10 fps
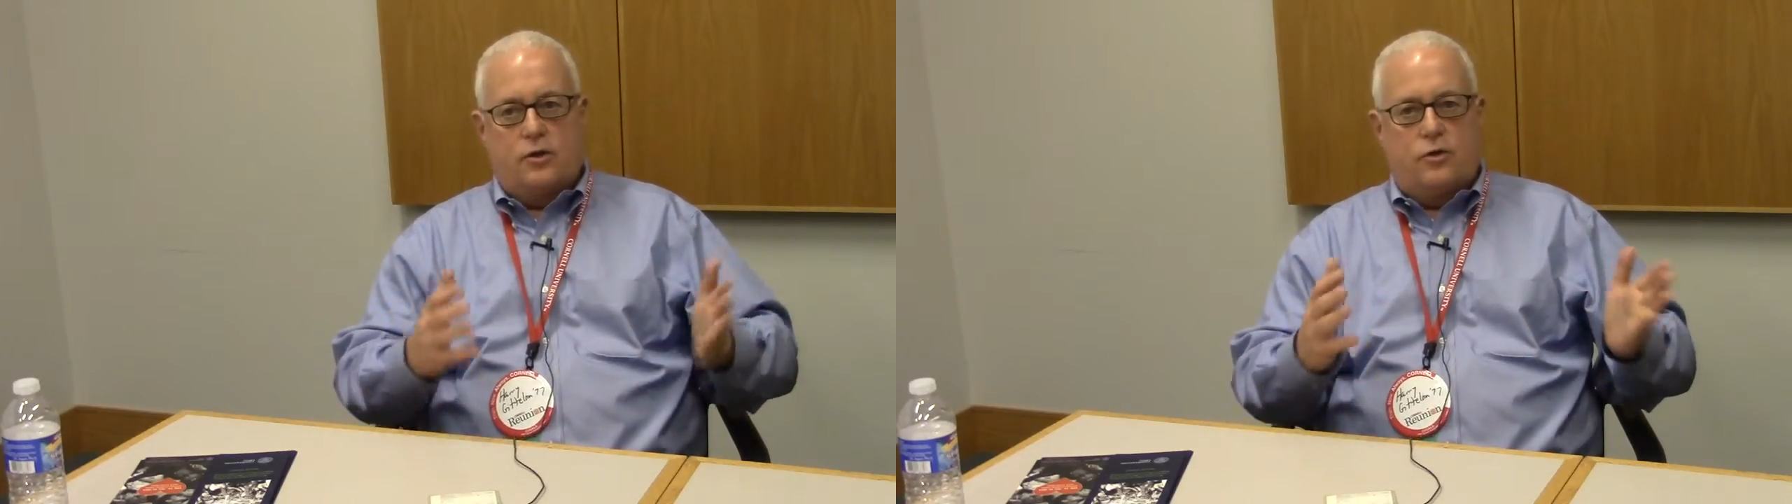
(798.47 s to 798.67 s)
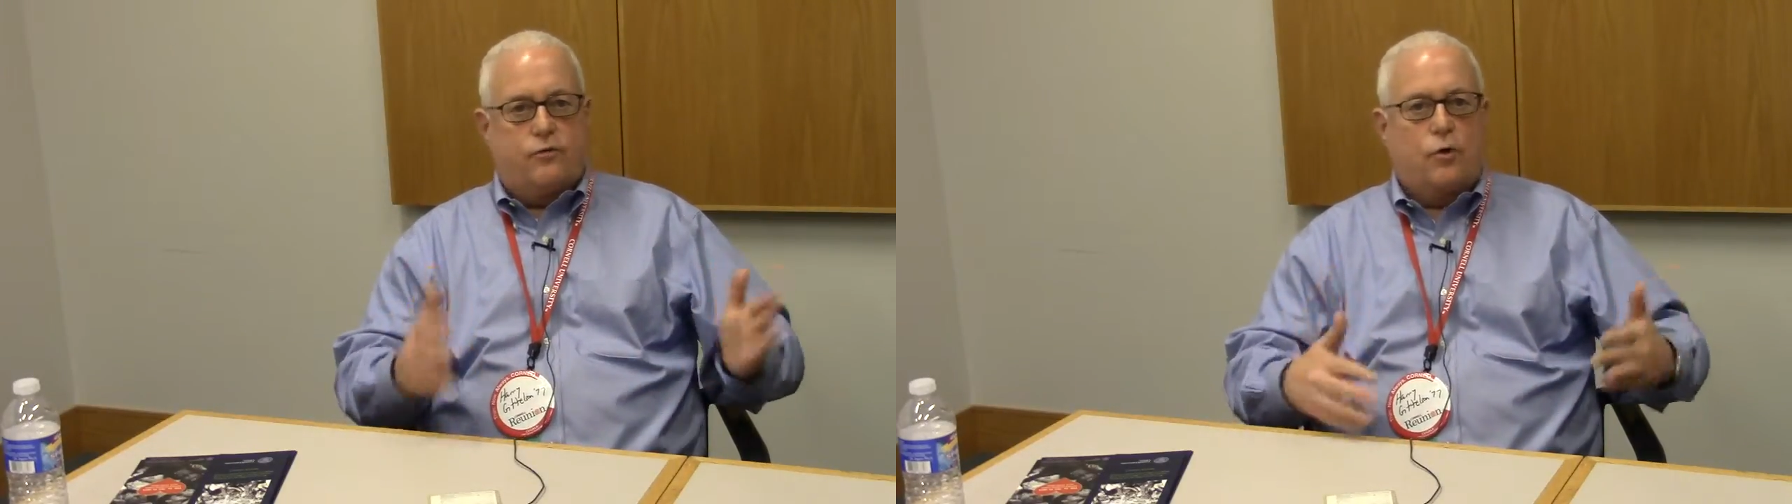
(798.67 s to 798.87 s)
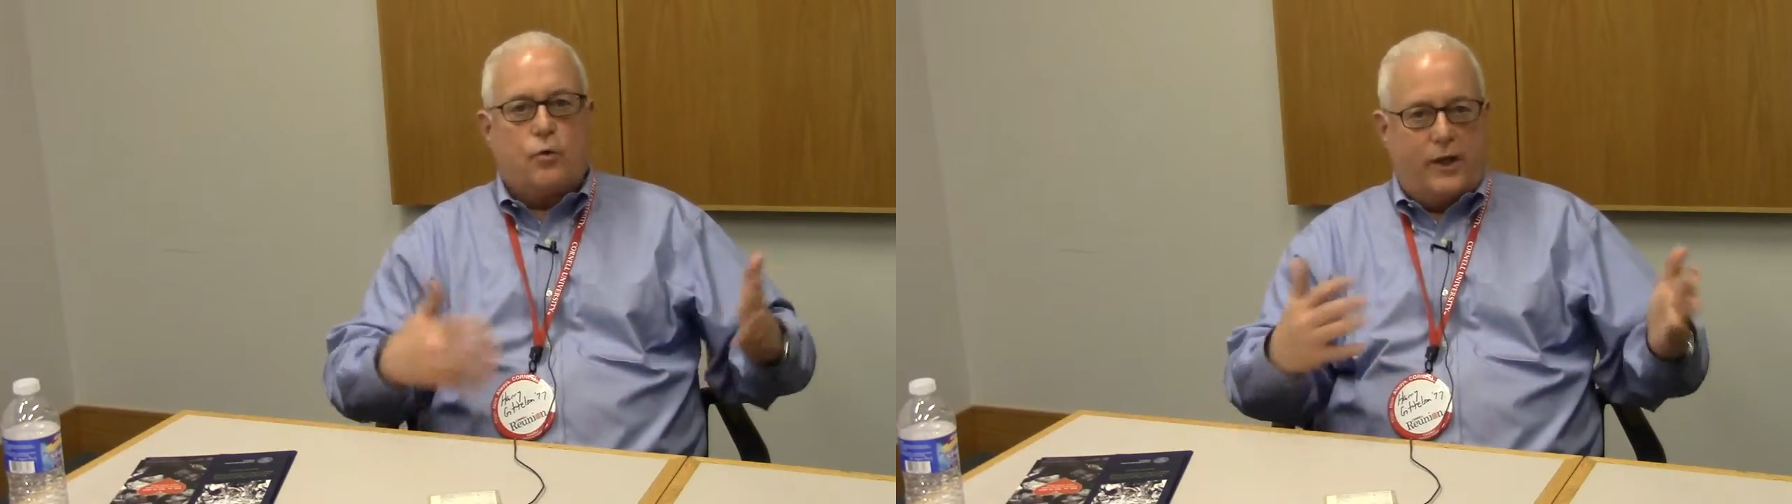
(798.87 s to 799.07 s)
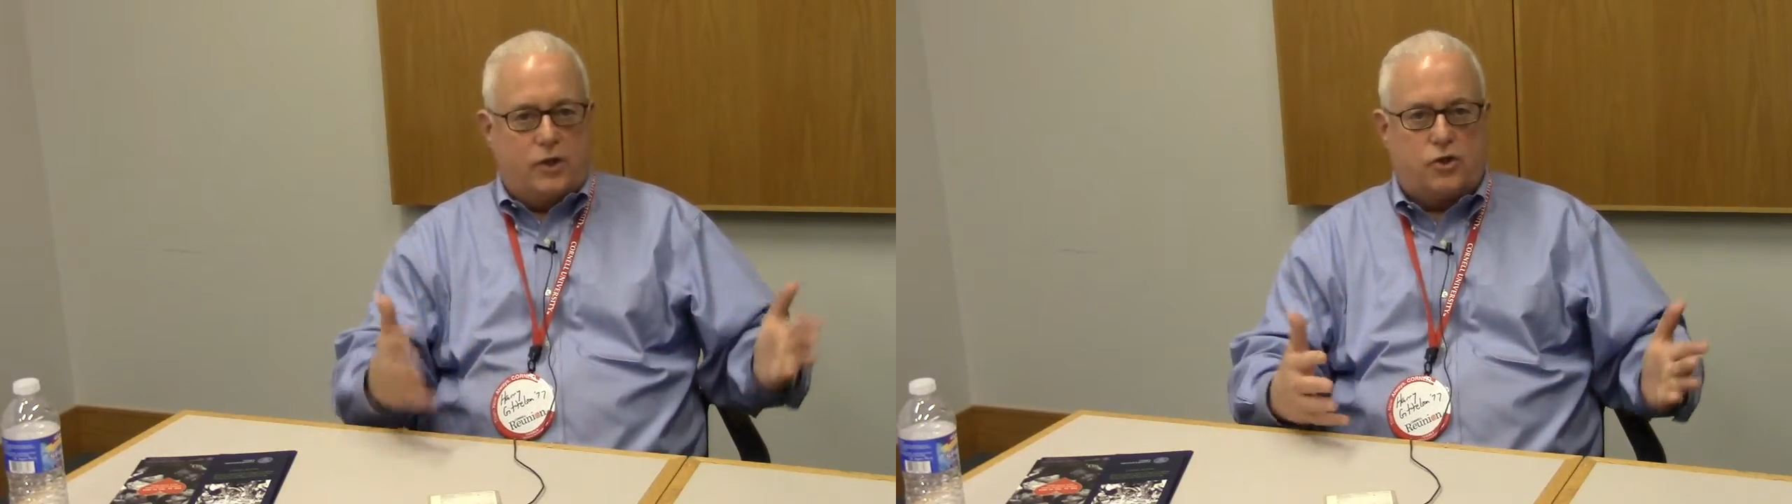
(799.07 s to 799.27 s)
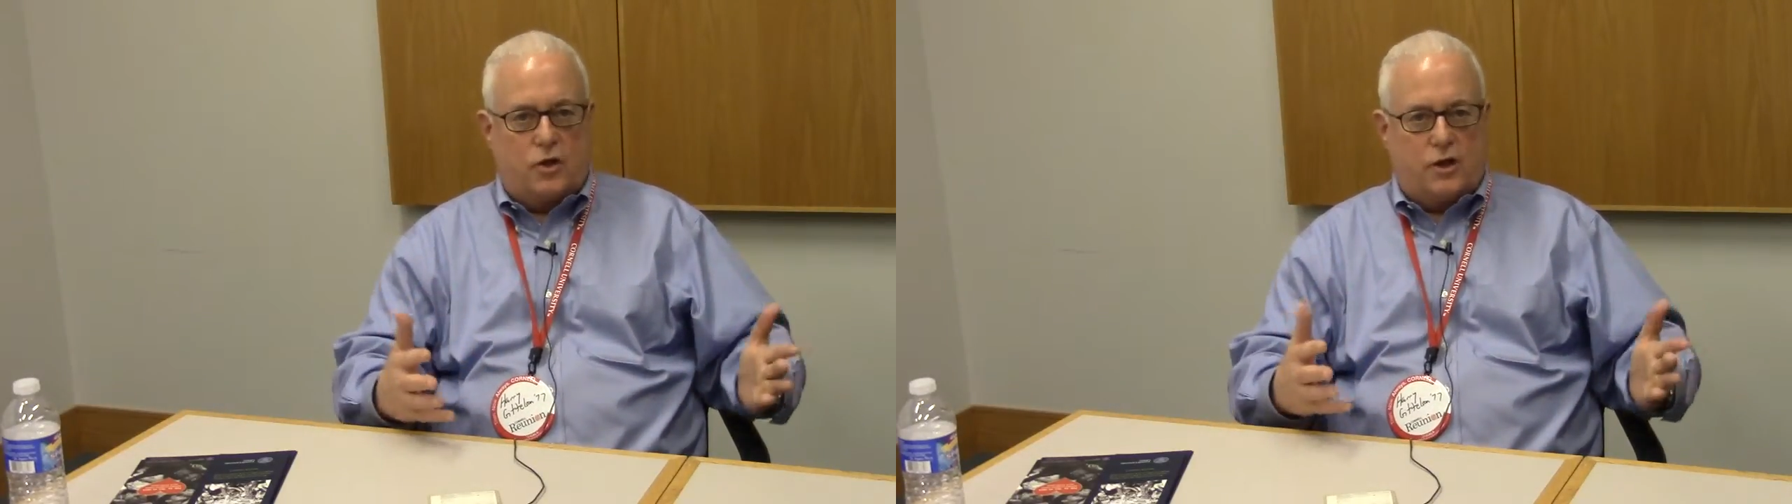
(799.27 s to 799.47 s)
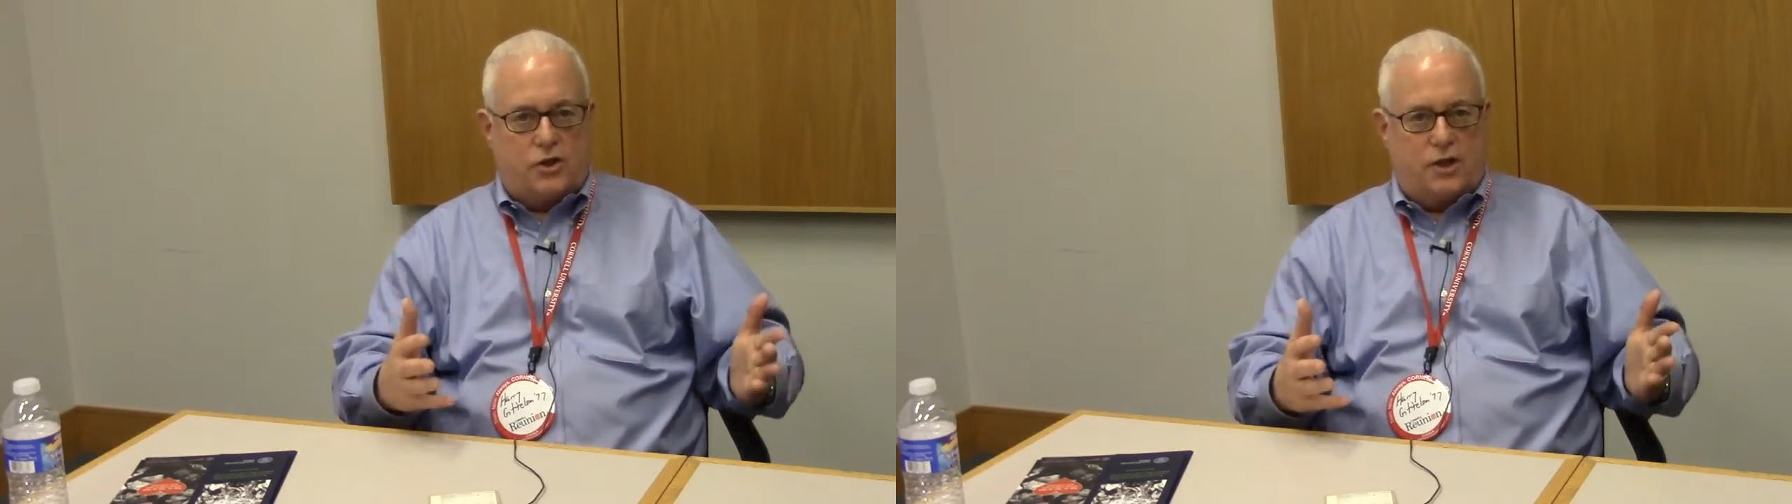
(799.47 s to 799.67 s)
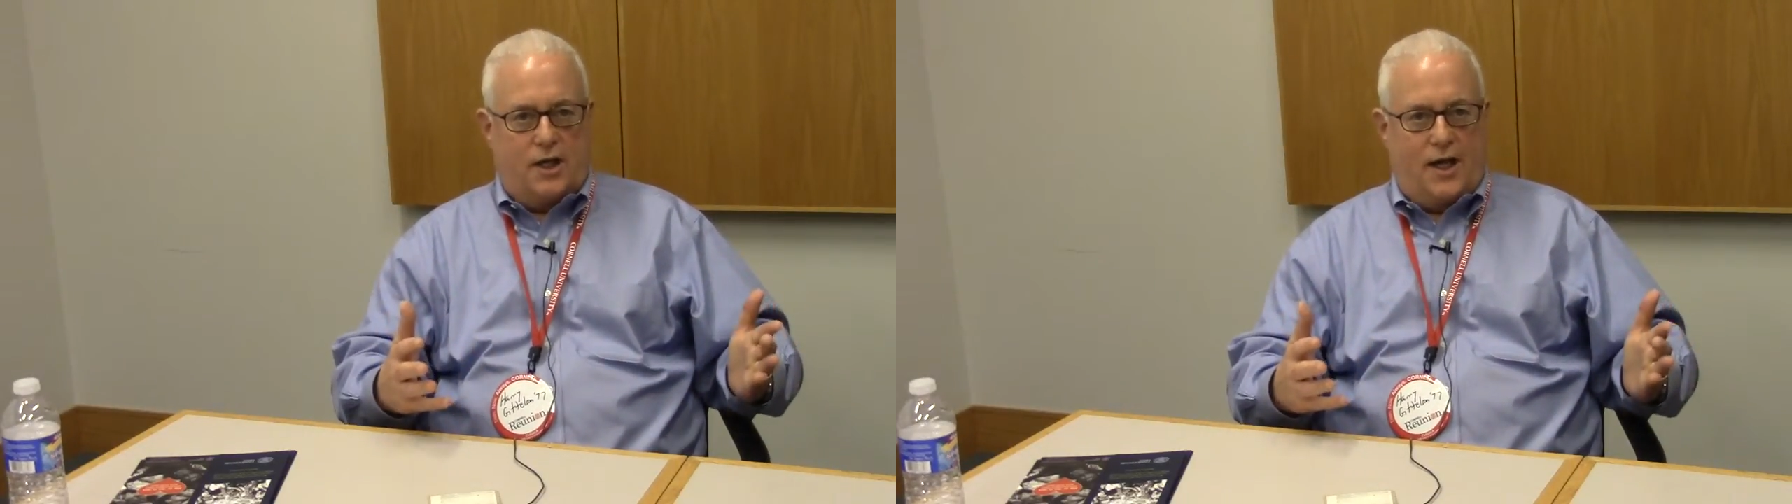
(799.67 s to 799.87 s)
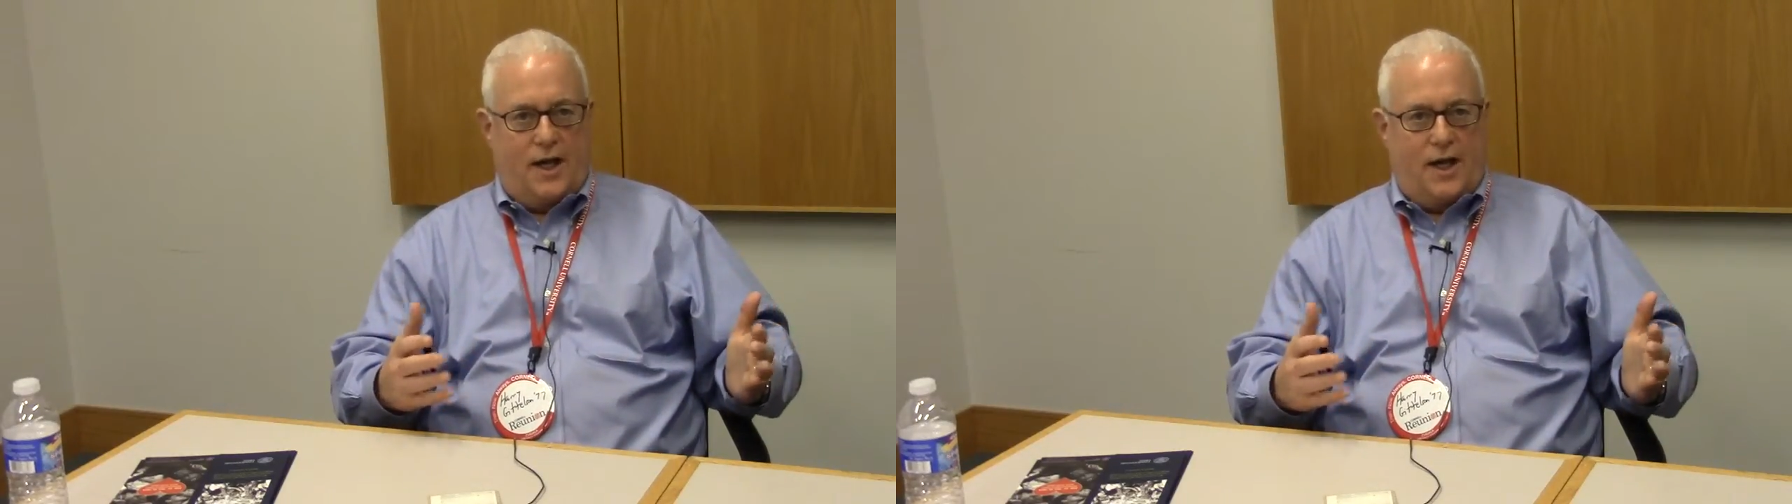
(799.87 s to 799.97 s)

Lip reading: for research.